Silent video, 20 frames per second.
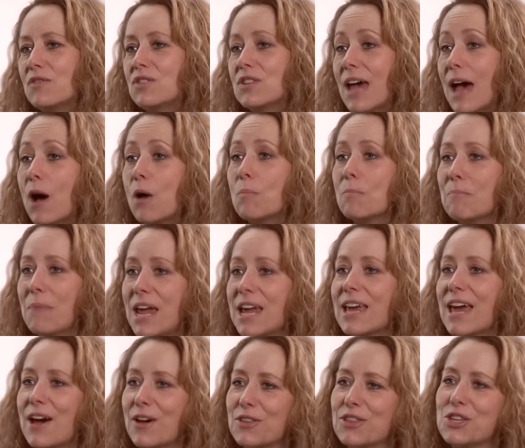to help
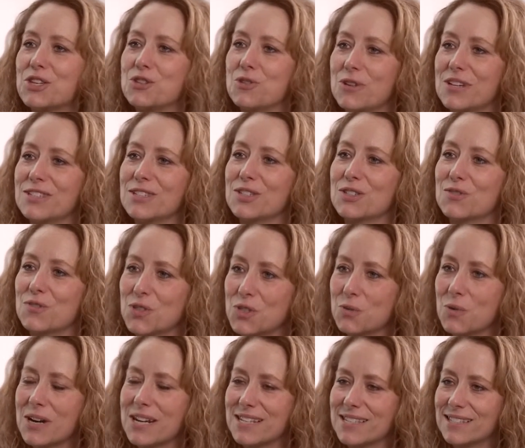make healthy choices for
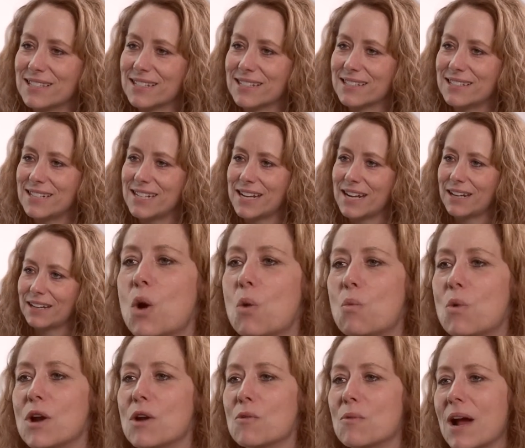2016.
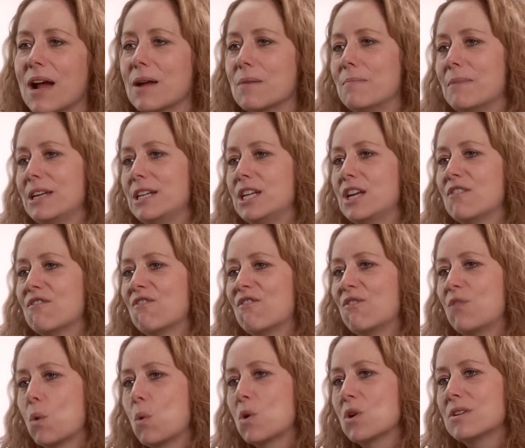We're recommending
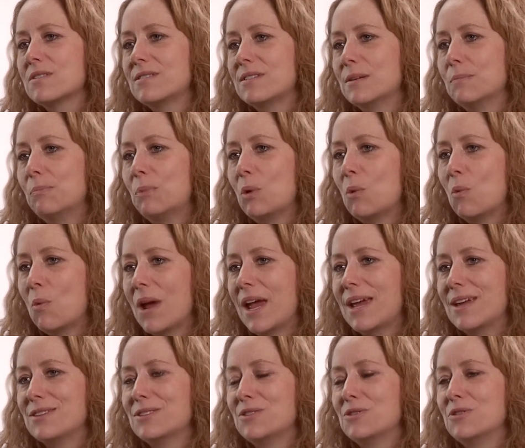4 simple
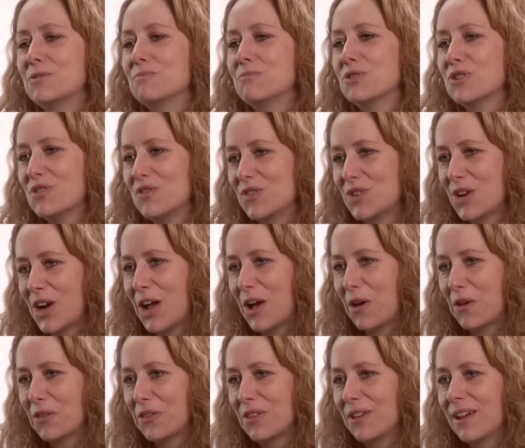ways to improve your
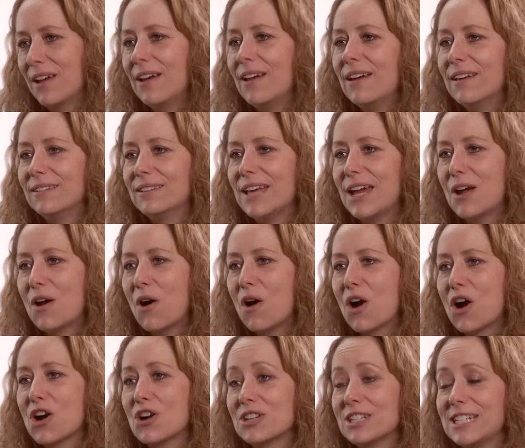health. And they
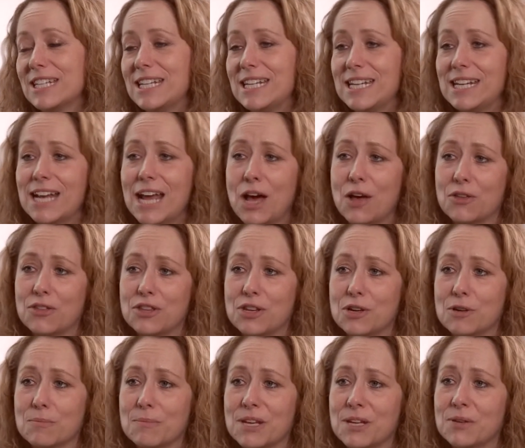are to eat
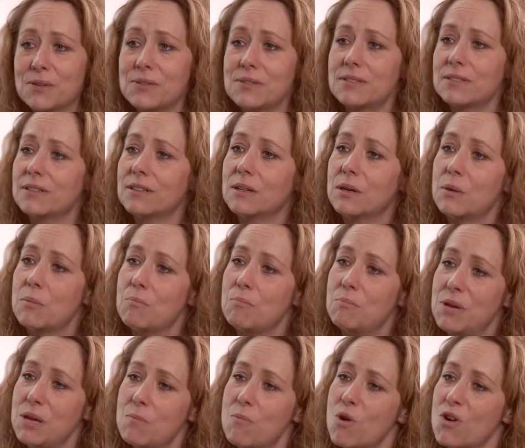healthier meals,
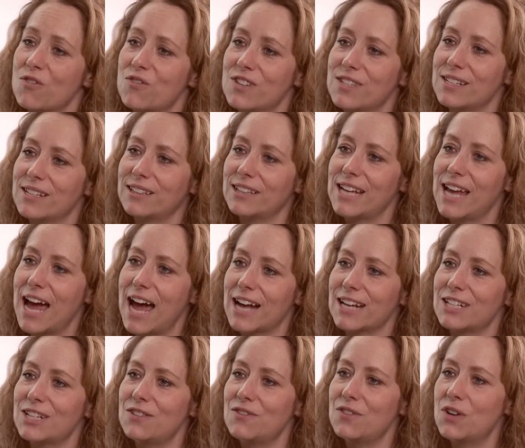be more physically
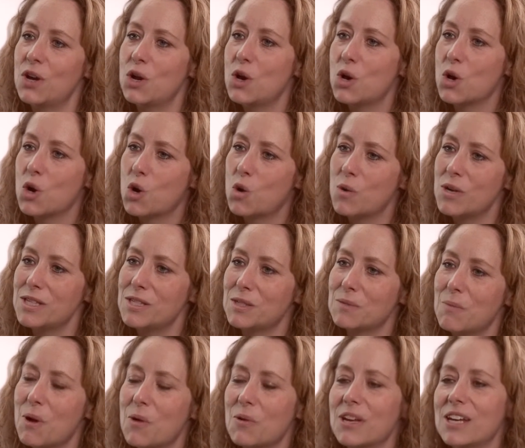active, quit
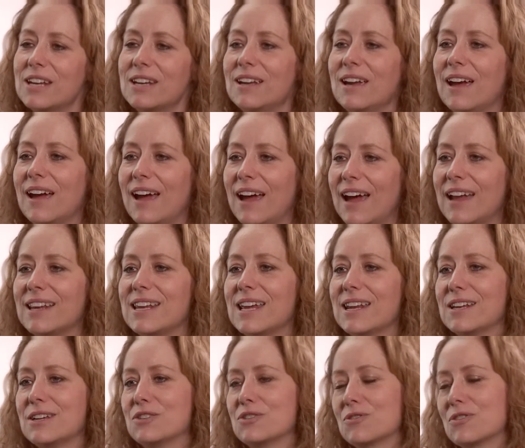smoking, and
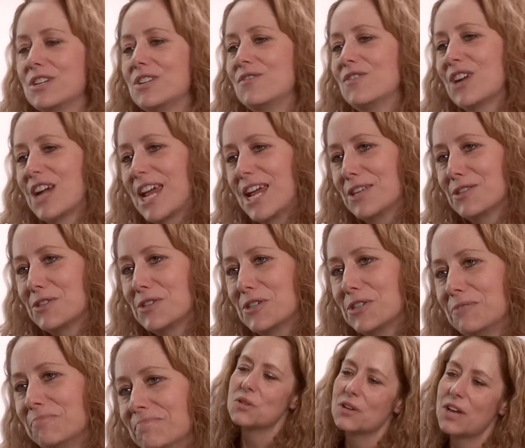getting screened for
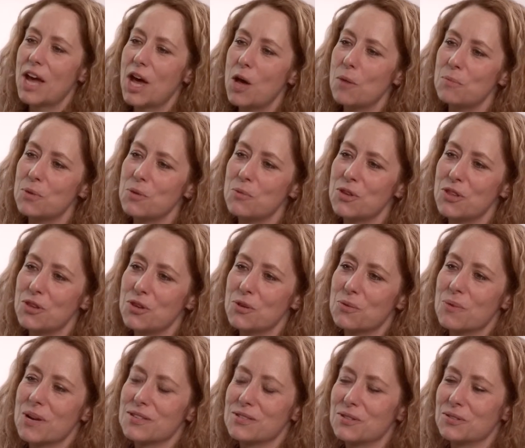cancer. So to help you with
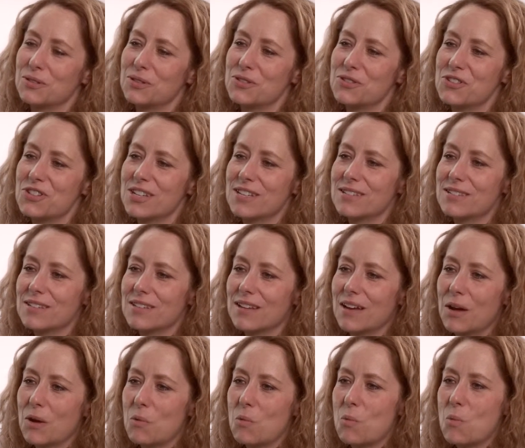your resolutions,
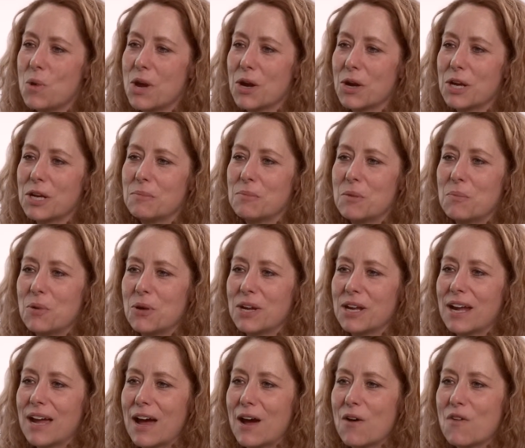we are going to be
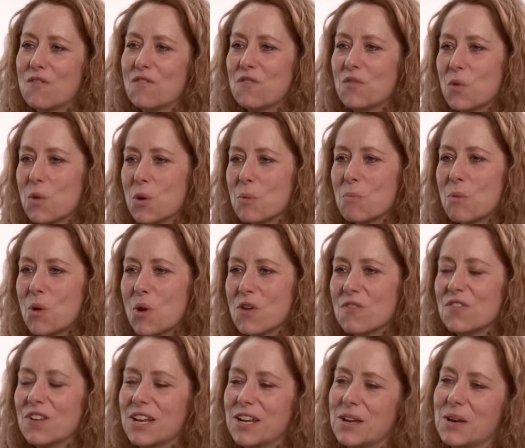putting out 4
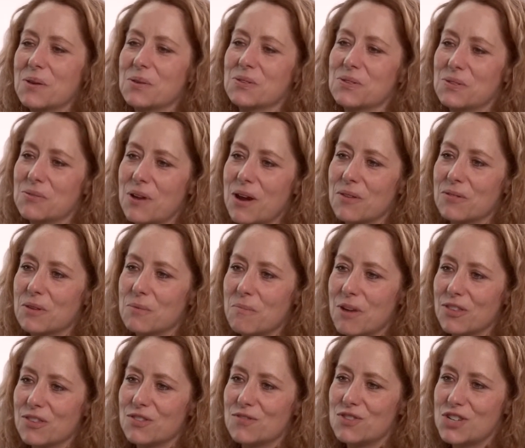more videos throughout the
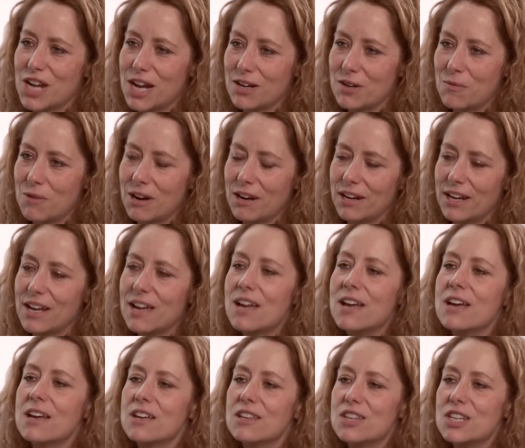month of January.
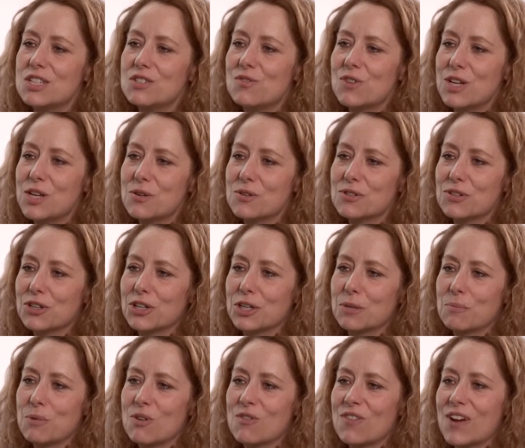These videos are going
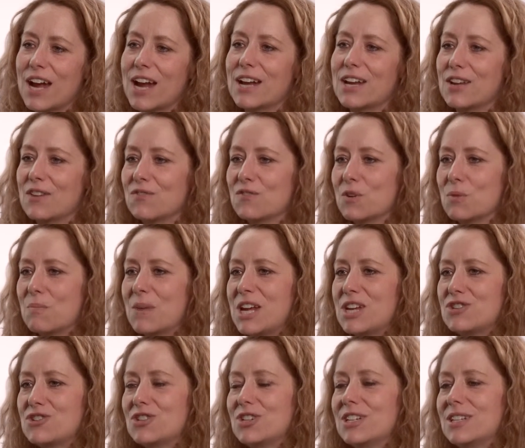to provide
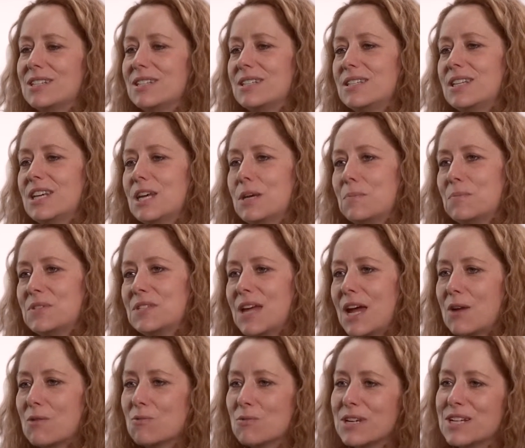information, tips,
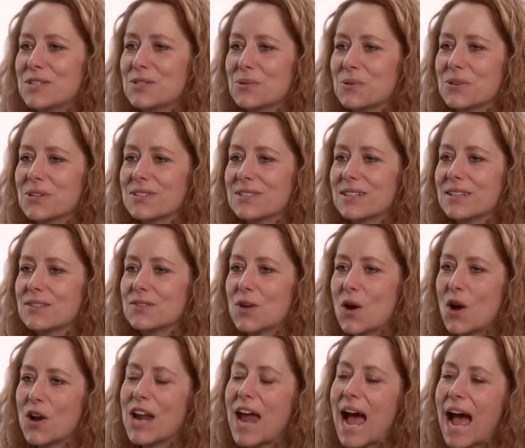and resources
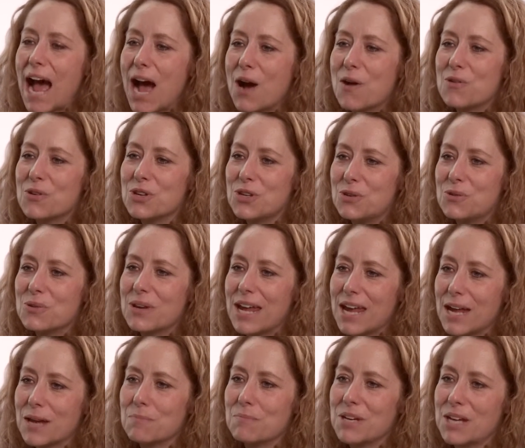on how you
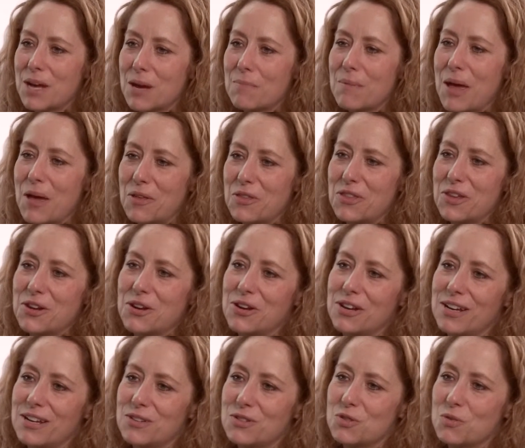can become
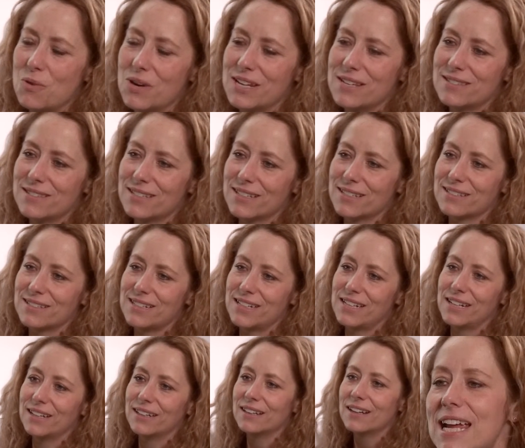healthier in
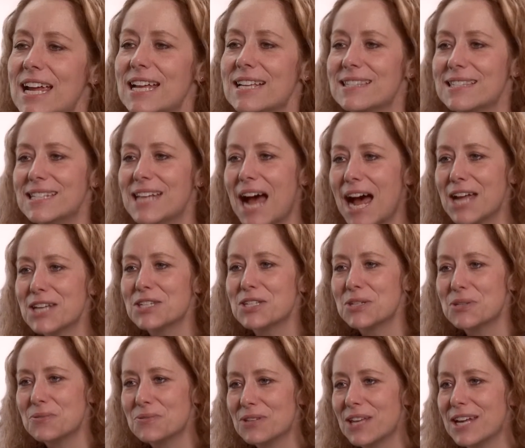2016. It's not
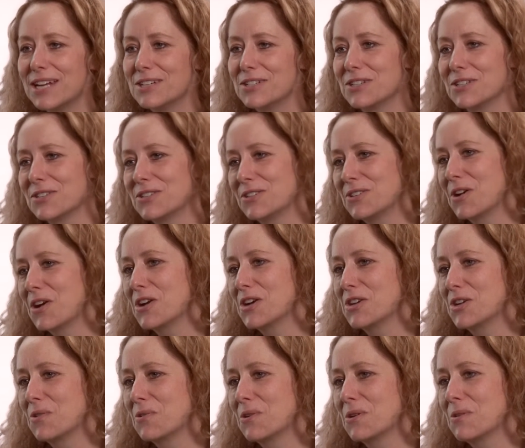too late to
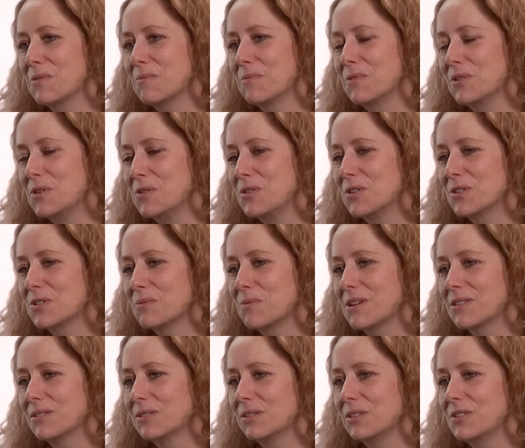start your New Year's
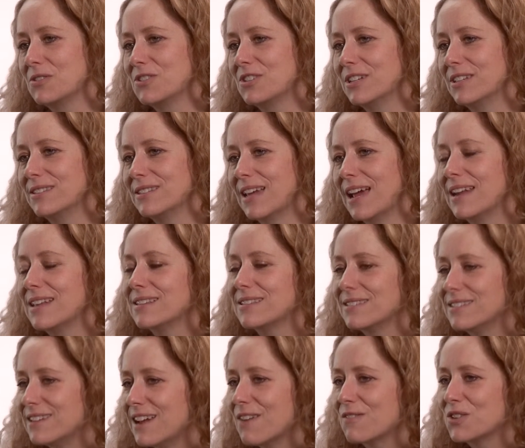resolutions, and
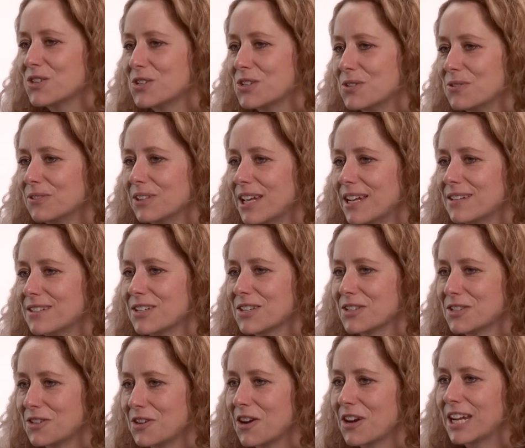it's never too late
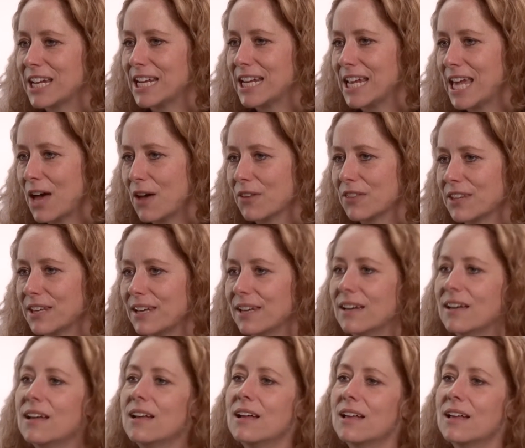to start getting healthy.